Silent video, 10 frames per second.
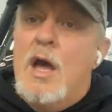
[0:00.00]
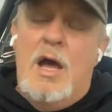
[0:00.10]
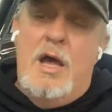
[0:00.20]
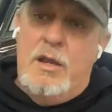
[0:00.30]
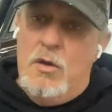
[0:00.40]

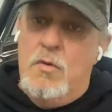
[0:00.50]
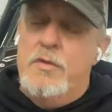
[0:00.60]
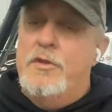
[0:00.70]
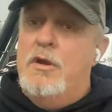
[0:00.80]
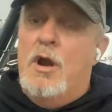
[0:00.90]
I go
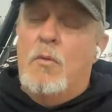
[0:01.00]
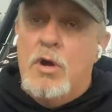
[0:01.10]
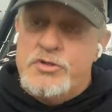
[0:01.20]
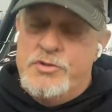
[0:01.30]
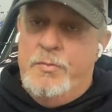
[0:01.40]
in there, I
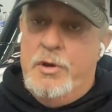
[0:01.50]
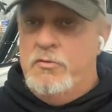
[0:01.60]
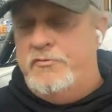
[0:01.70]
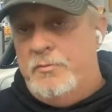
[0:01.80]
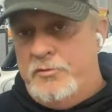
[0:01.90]
wash the
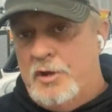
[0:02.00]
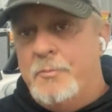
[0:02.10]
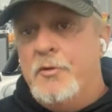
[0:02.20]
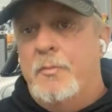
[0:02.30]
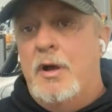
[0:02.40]
boat from
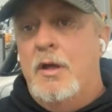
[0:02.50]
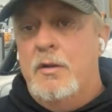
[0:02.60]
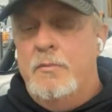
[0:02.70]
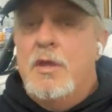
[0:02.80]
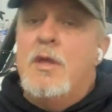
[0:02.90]
top to
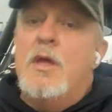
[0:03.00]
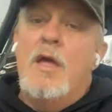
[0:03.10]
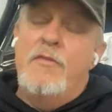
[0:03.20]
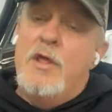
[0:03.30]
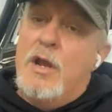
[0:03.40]
bottom,
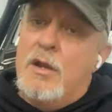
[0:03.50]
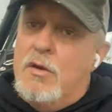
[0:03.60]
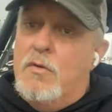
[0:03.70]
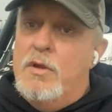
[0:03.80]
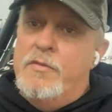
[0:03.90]
and then I
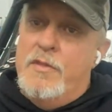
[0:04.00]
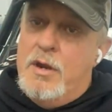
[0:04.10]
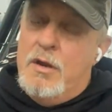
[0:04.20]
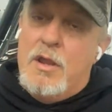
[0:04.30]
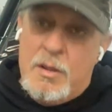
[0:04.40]
go in
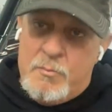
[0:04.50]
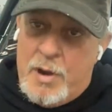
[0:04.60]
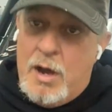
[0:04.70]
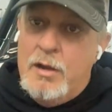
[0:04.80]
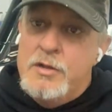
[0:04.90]
there
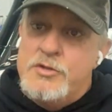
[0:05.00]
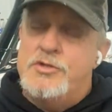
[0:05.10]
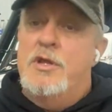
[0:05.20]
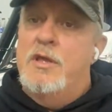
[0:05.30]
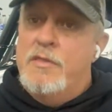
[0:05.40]
and
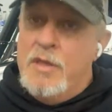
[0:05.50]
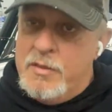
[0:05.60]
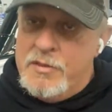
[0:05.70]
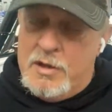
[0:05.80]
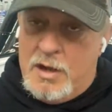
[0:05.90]
polish, and
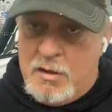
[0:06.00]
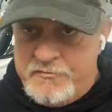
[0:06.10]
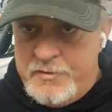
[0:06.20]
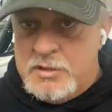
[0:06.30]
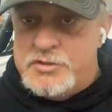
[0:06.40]
then
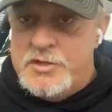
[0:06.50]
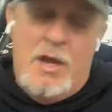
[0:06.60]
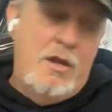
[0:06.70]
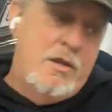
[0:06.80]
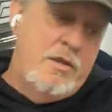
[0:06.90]
I'll finish
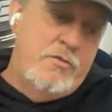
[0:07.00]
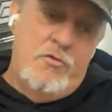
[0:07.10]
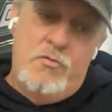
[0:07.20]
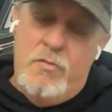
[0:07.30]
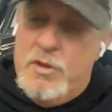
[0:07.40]
out
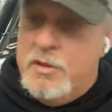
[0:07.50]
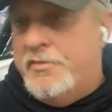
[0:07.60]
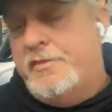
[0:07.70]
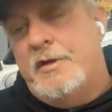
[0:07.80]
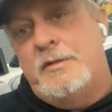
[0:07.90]
either
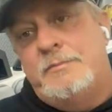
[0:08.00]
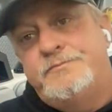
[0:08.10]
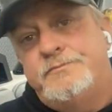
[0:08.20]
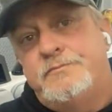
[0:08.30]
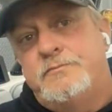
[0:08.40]
with
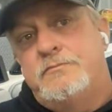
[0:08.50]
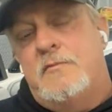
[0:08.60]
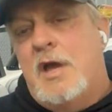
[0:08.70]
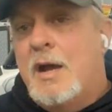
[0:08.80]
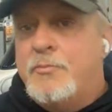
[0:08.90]

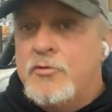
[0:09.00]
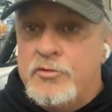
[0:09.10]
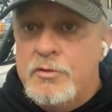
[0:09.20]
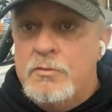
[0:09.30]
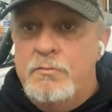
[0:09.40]
Hyper
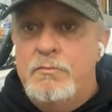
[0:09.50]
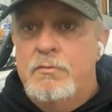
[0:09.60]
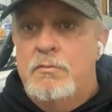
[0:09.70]
Seal,